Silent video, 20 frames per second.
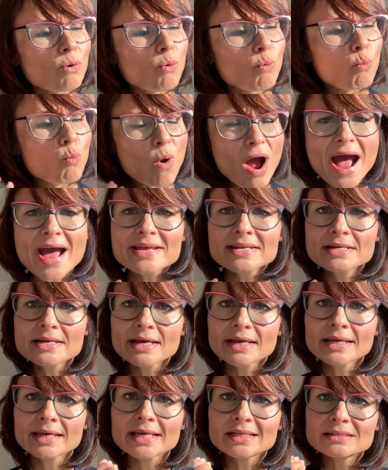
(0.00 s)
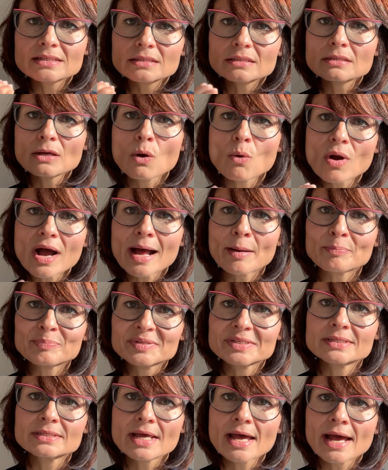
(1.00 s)
Why did I get so
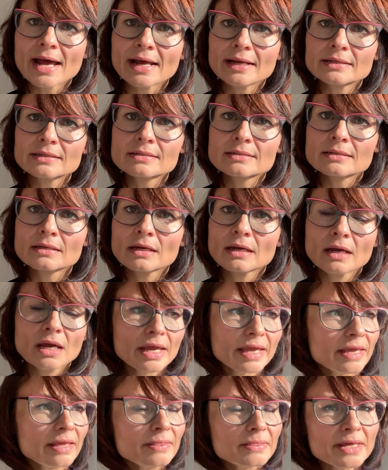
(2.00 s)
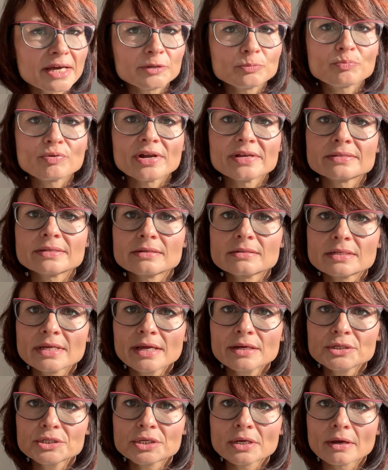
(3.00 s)
upset in that
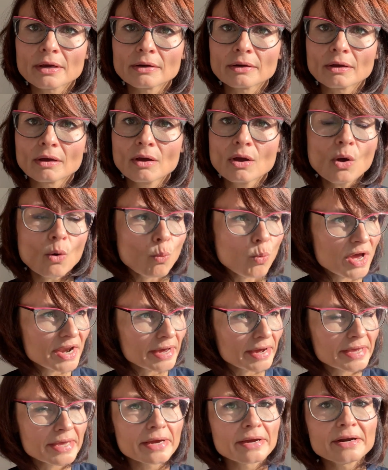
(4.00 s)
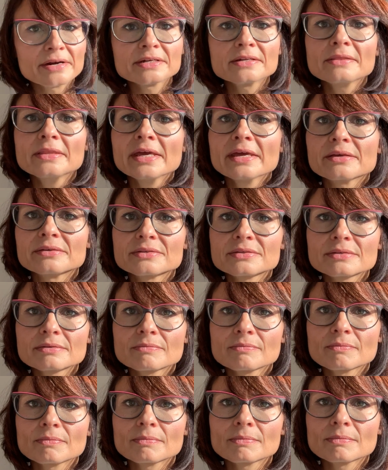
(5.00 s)
presentation when I heard this?
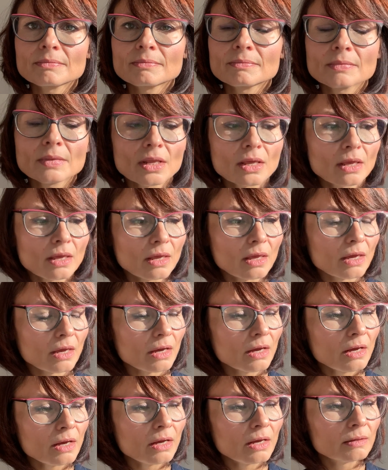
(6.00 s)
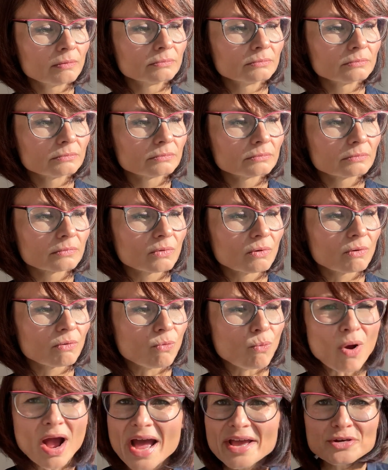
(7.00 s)

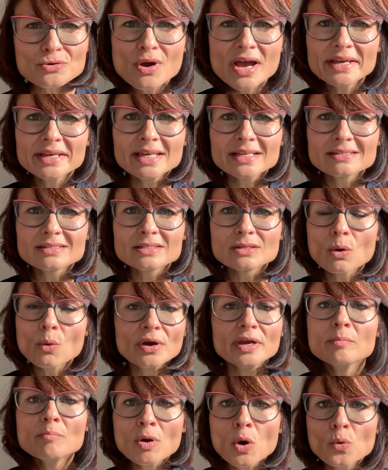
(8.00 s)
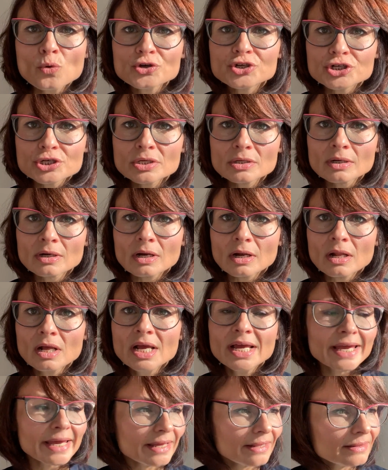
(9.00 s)
Why do I get so emotional
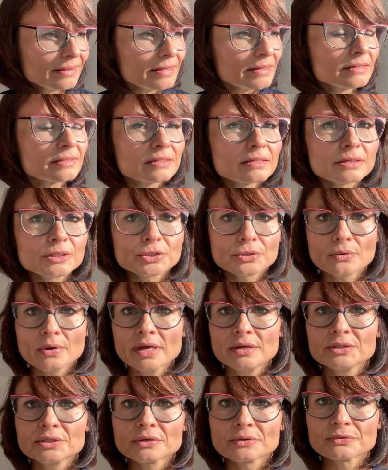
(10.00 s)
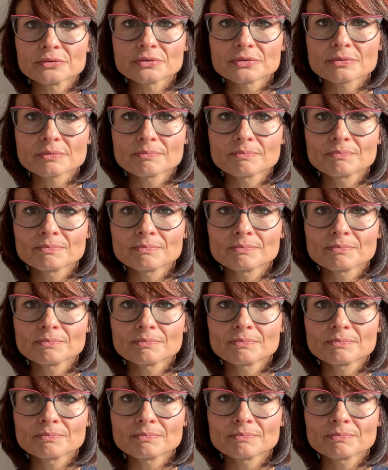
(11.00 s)
in these situations?